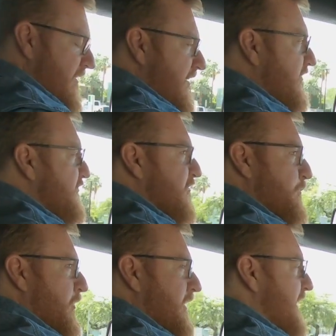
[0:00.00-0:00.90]
No, you just
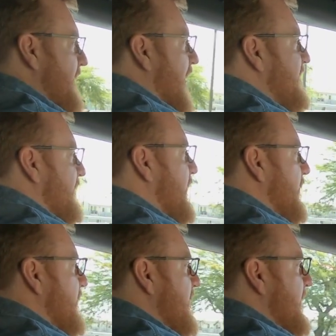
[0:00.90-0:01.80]
put it in
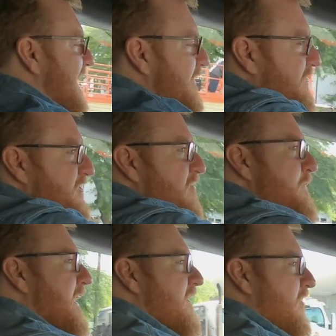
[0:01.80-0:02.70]
off-road, and it'll start
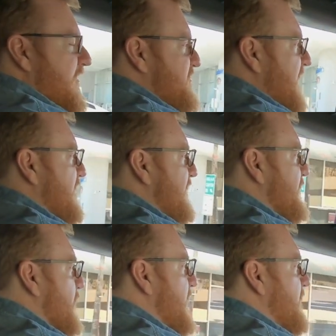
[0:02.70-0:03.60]
making all the changes
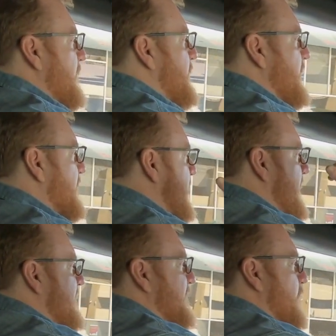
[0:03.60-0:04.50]
for you and put you
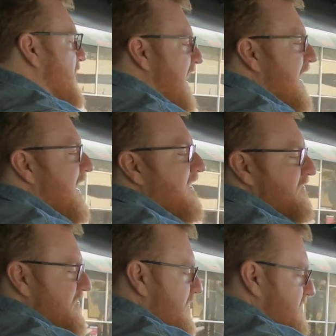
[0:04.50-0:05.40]
in for high and
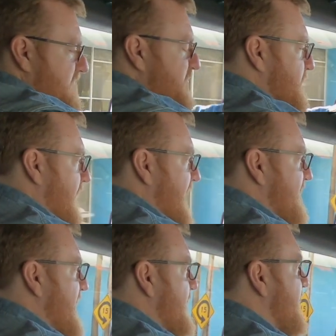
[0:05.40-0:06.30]
start doing all that
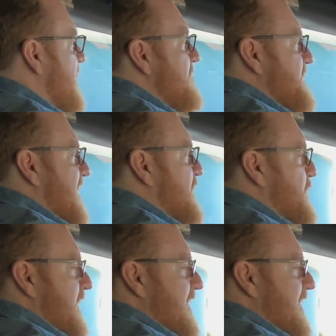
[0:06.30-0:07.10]
stuff. If you put